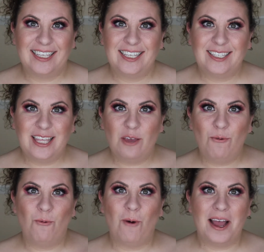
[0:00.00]
This is the
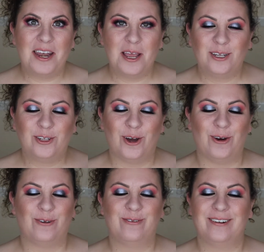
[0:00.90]
one
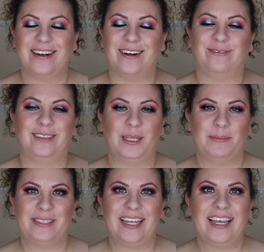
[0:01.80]
tone of
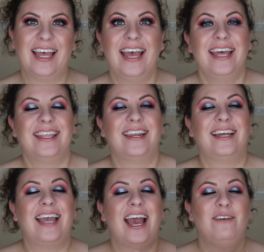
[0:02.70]
lipstick that
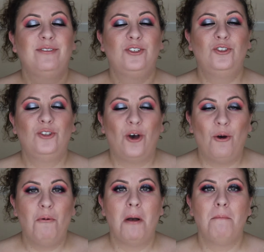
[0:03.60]
I have
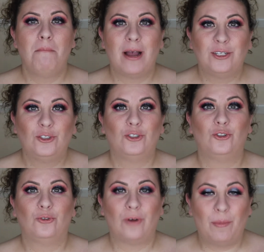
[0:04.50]
so much
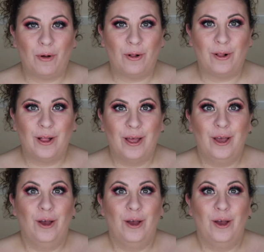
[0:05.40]
trouble